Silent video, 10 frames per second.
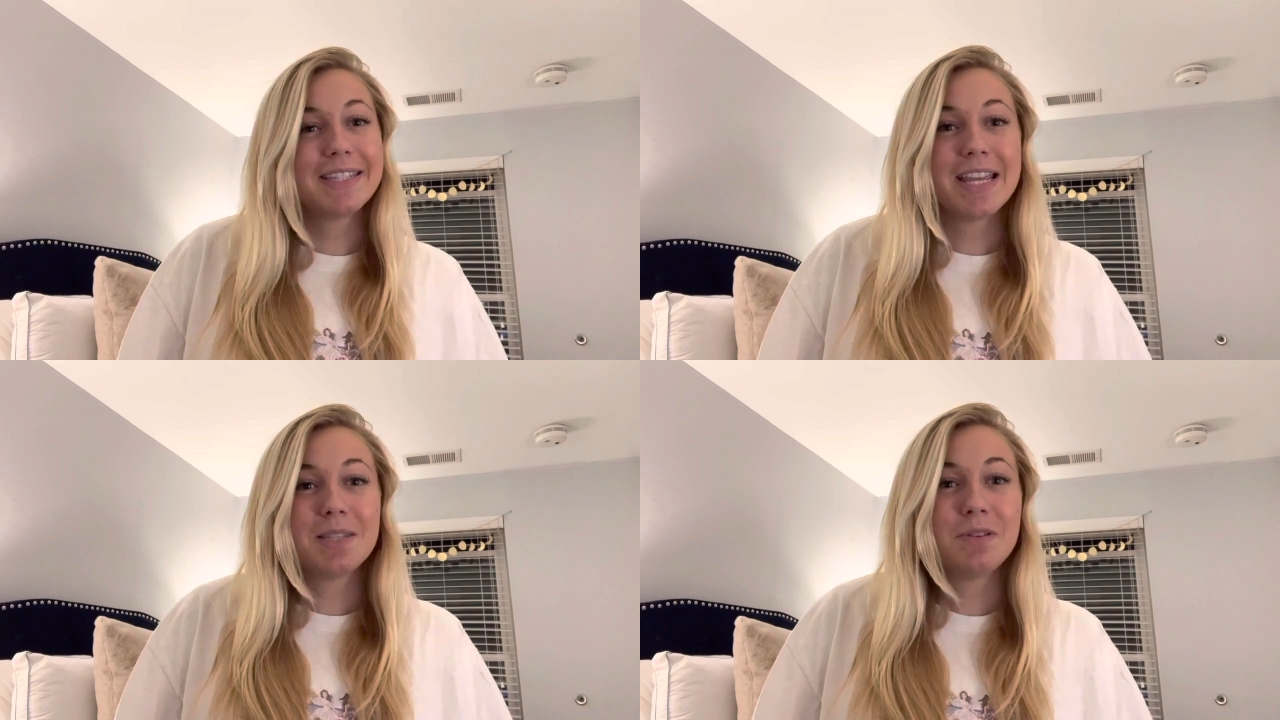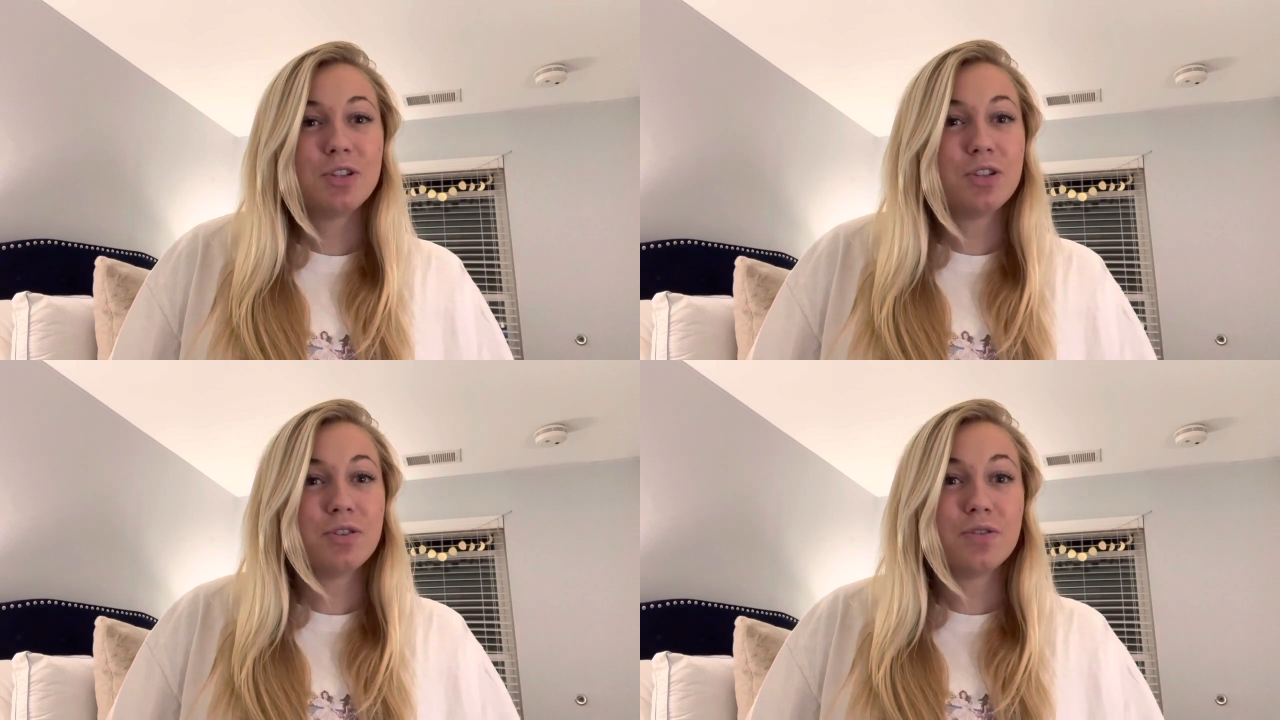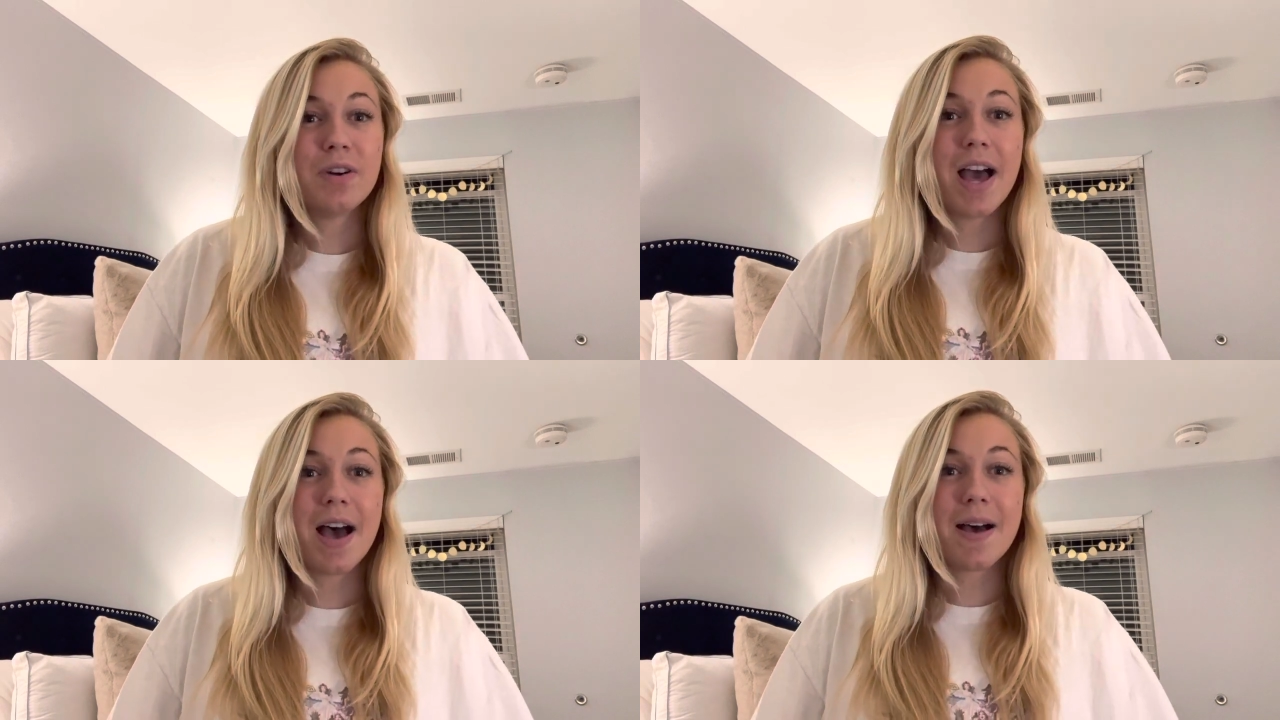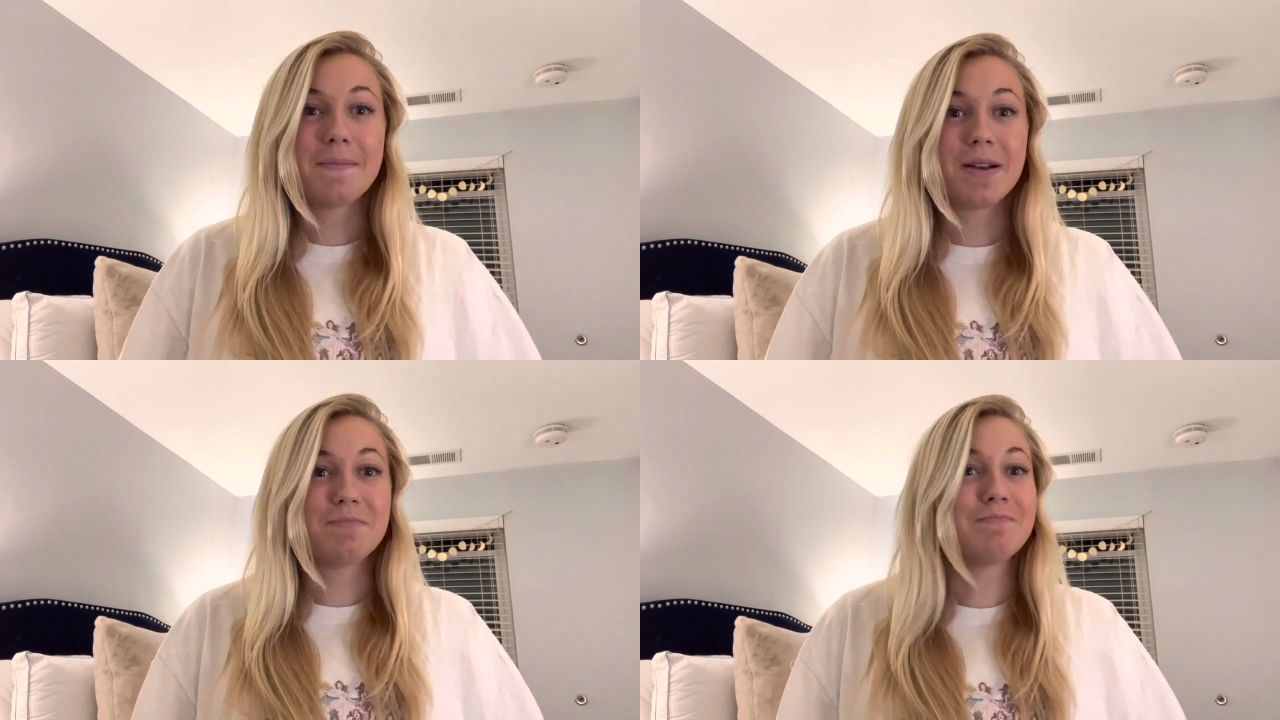takes me to,
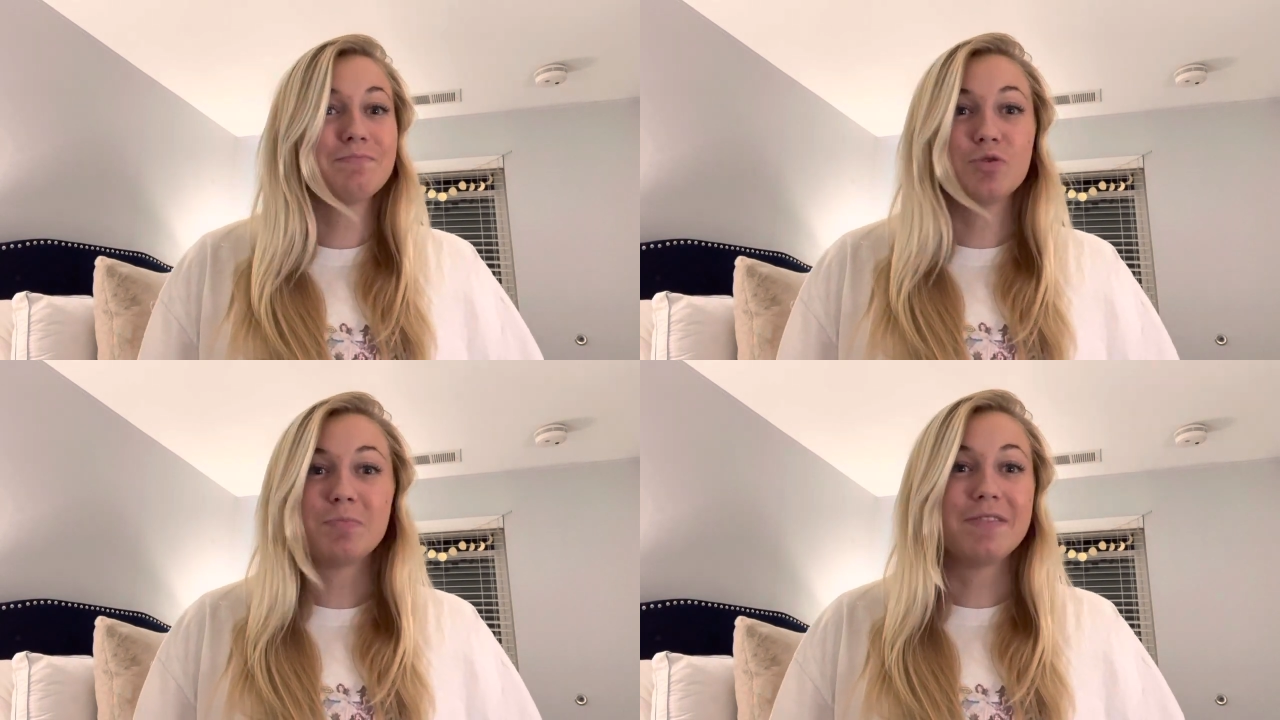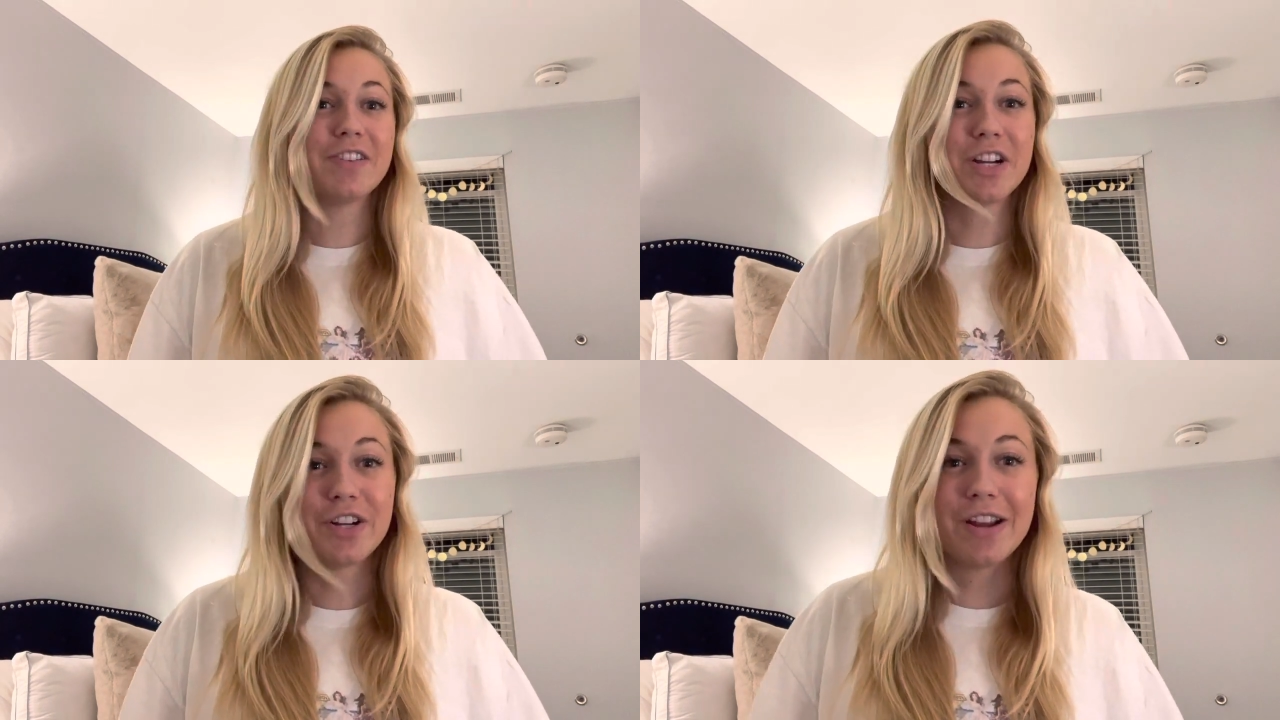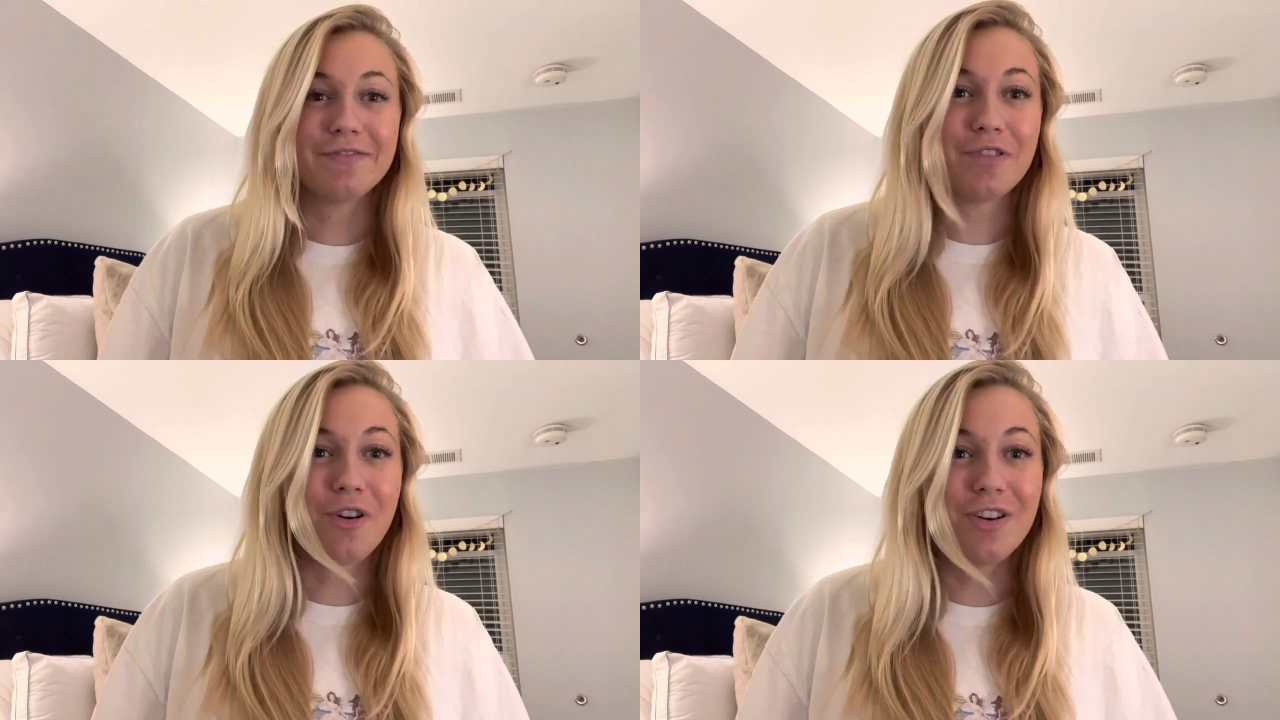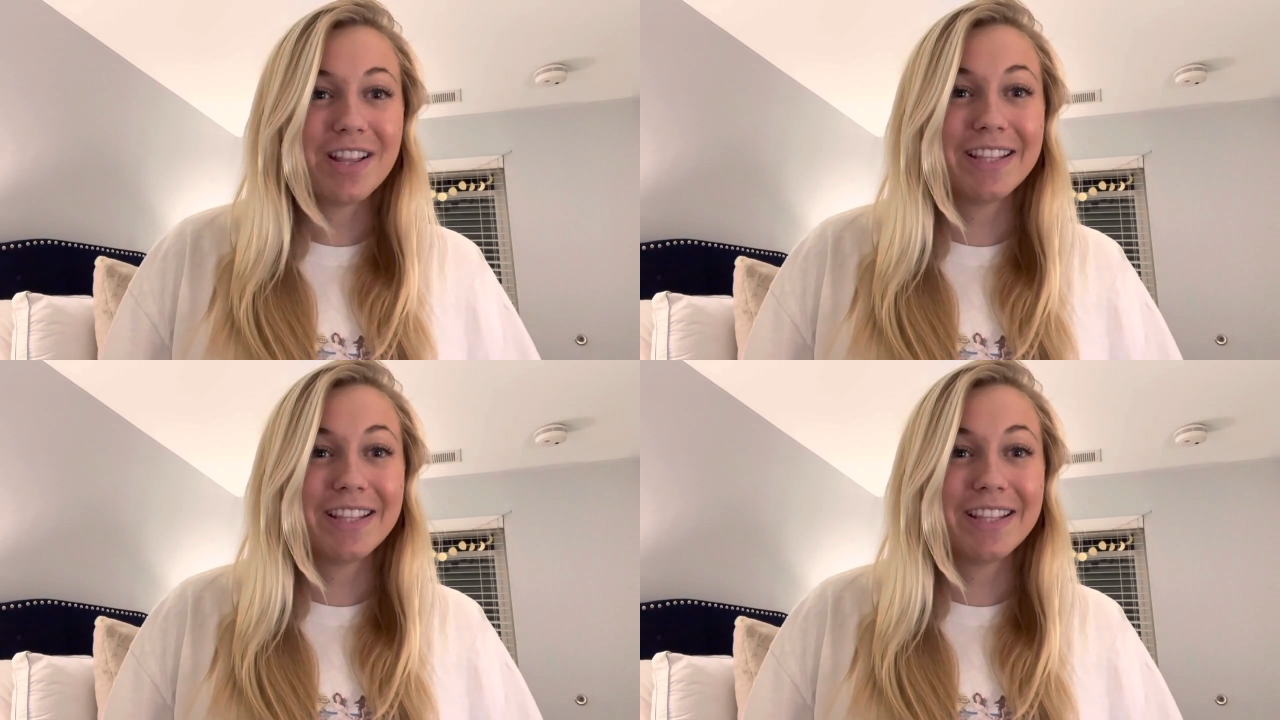um, I will be very grateful.